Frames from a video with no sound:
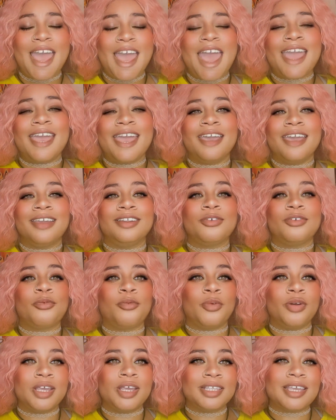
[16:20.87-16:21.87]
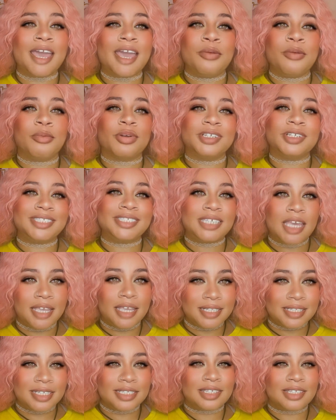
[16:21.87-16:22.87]
and went and
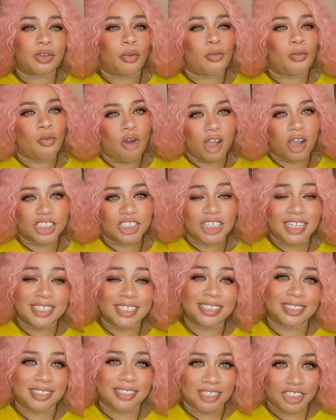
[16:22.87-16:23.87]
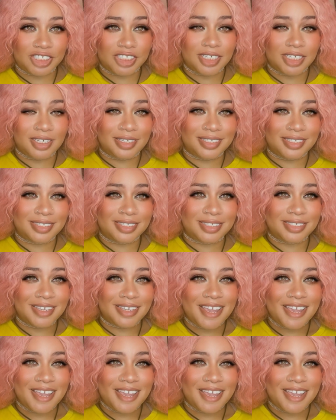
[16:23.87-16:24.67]
pretended to wash his dishes,